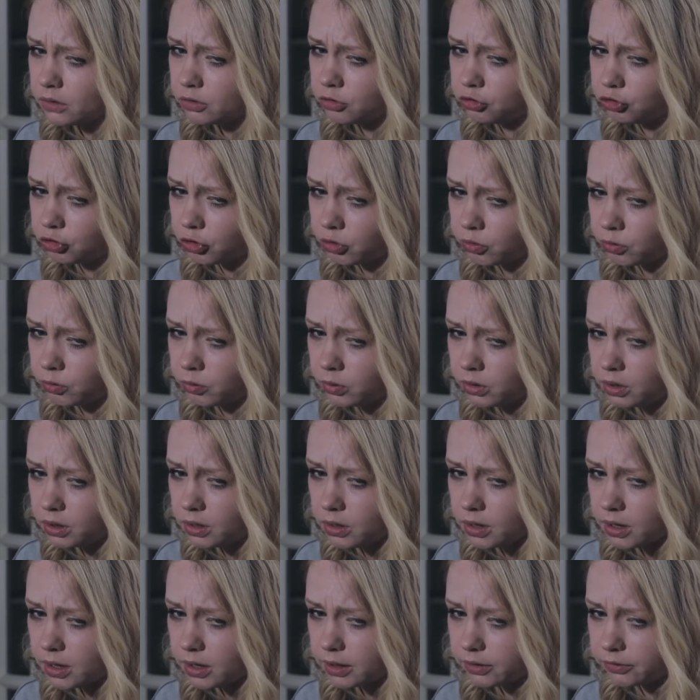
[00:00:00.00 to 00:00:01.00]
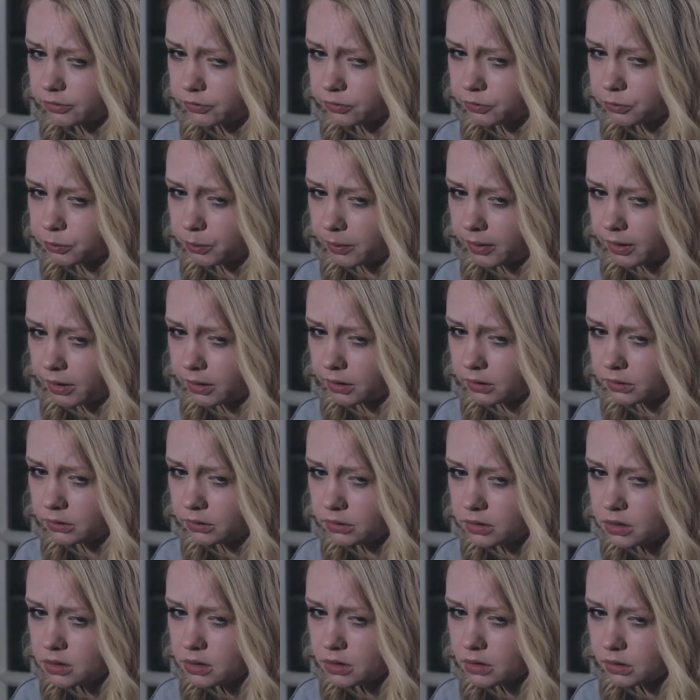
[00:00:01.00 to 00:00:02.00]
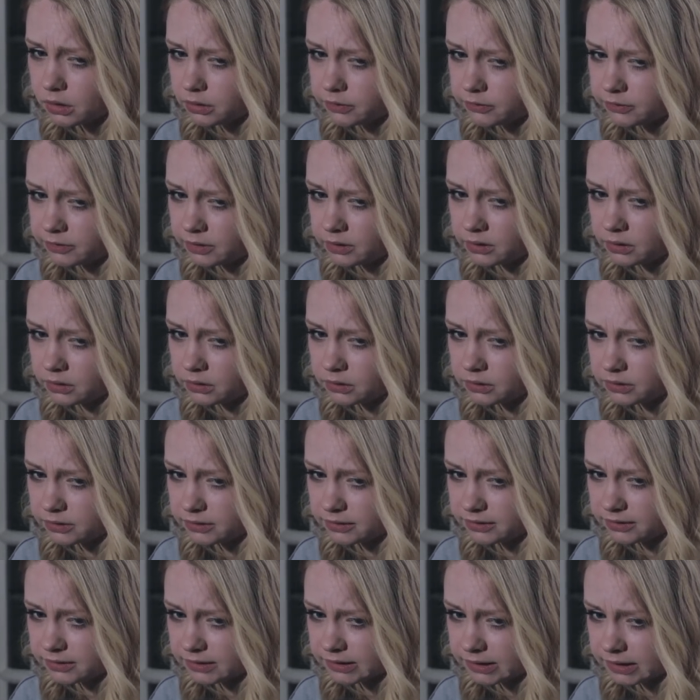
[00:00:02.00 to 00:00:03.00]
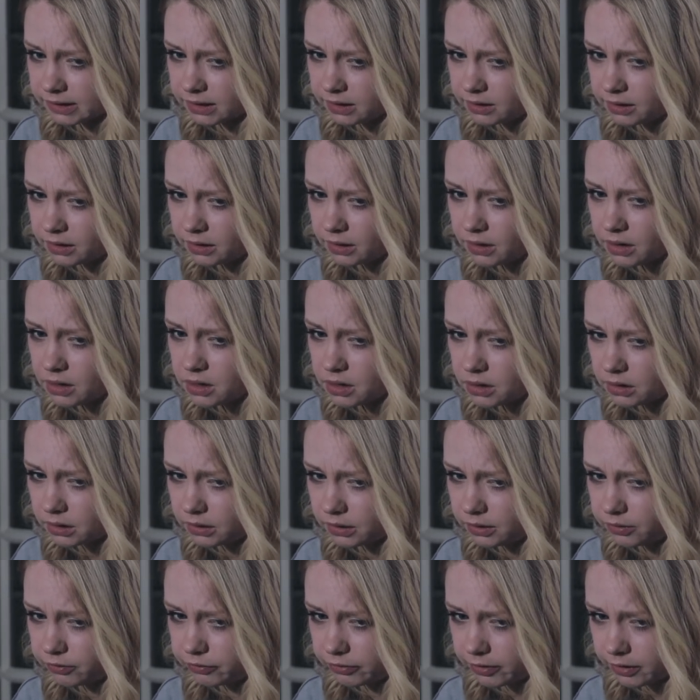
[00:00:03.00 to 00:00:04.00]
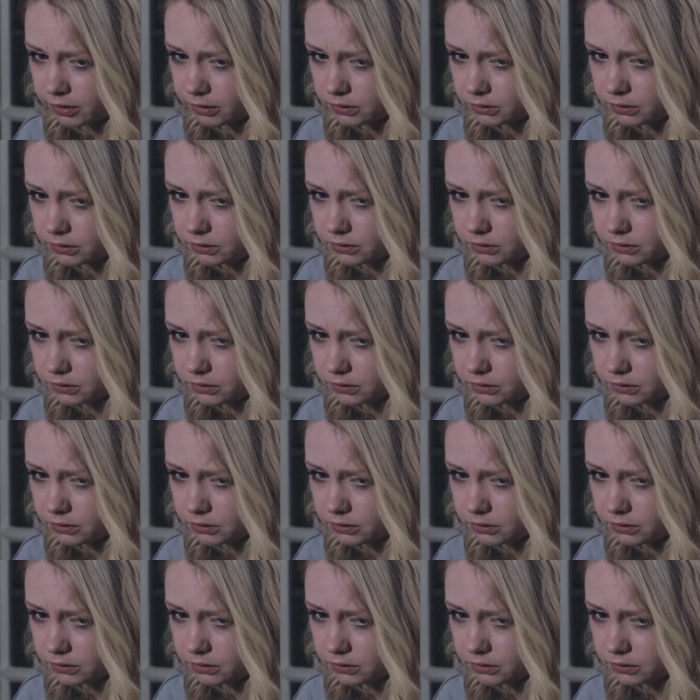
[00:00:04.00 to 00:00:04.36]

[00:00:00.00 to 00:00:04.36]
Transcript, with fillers: Joe, I swear I didn't say anything.